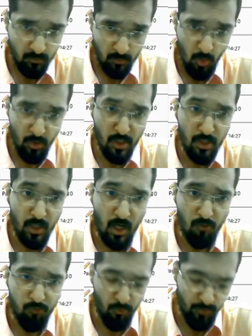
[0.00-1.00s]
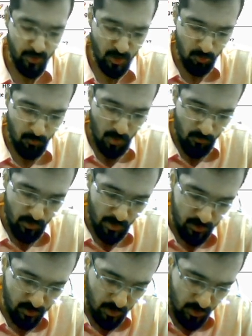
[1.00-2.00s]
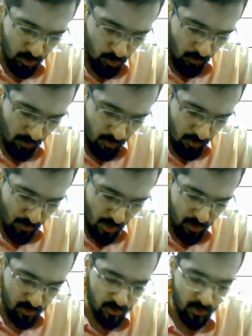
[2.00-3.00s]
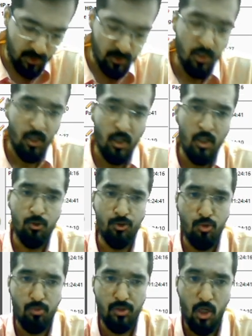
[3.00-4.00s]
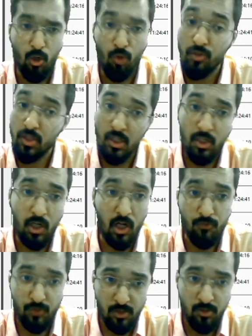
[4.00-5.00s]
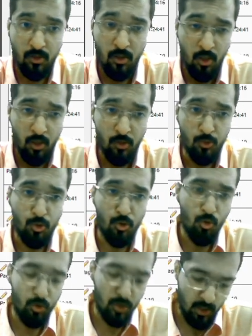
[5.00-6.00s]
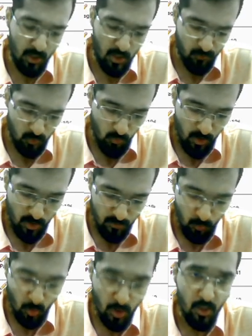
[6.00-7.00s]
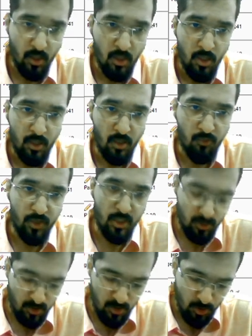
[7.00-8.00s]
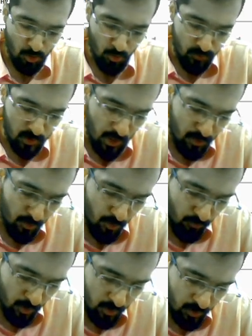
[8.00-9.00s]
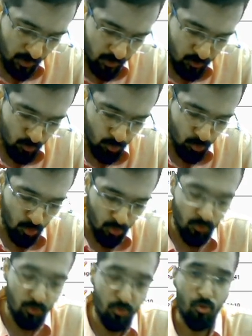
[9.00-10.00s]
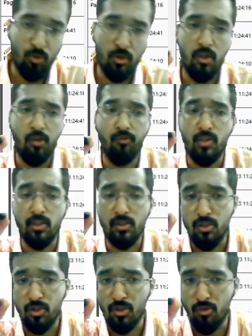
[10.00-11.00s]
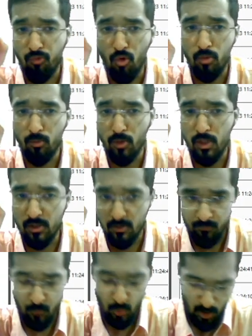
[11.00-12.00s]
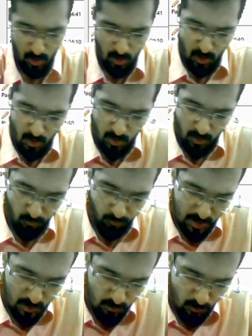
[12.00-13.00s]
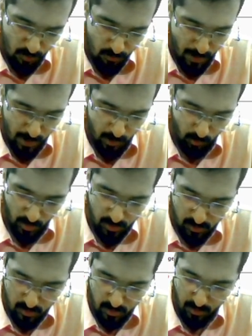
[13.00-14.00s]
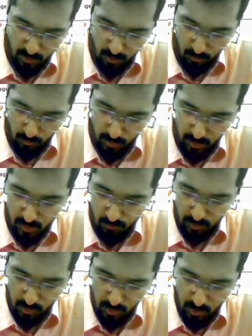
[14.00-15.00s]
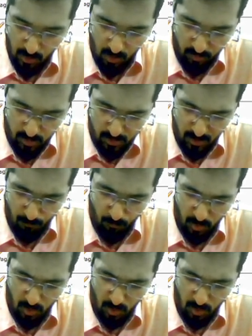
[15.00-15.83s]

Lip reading: Okay, graph of e to the power x and e to the power minus x. You should be thorough with the graphs. You should know the graphs well. Okay, differentiation of sine inverse x. You should know the differentiation formulas. Okay, difference between matrices and determinants with real life example.